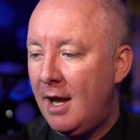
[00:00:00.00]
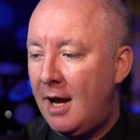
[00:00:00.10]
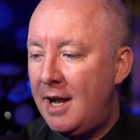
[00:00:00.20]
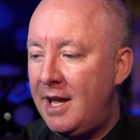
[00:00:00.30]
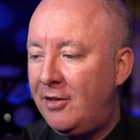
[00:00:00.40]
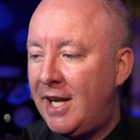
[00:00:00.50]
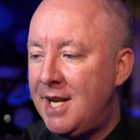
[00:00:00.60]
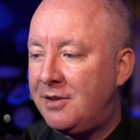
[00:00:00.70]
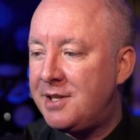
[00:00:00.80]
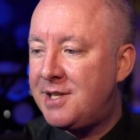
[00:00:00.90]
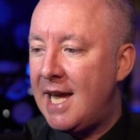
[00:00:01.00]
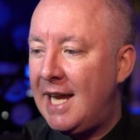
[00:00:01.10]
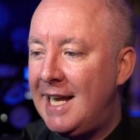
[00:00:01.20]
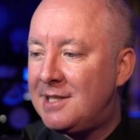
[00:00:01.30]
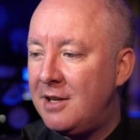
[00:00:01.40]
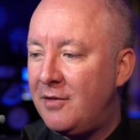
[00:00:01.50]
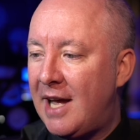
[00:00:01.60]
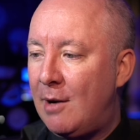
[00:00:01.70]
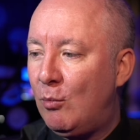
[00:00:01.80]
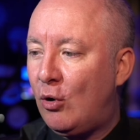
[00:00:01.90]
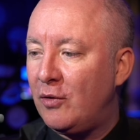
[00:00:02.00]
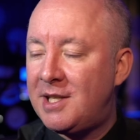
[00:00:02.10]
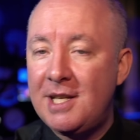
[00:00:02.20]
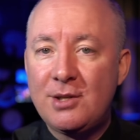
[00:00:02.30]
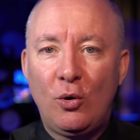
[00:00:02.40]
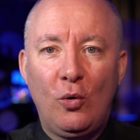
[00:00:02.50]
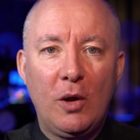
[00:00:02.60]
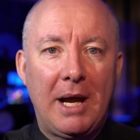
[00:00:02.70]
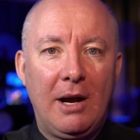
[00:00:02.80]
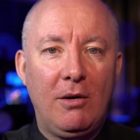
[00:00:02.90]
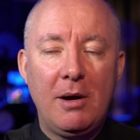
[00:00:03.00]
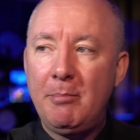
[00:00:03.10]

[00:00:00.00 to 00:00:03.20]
And at the end of the day, isn't that what this is all about?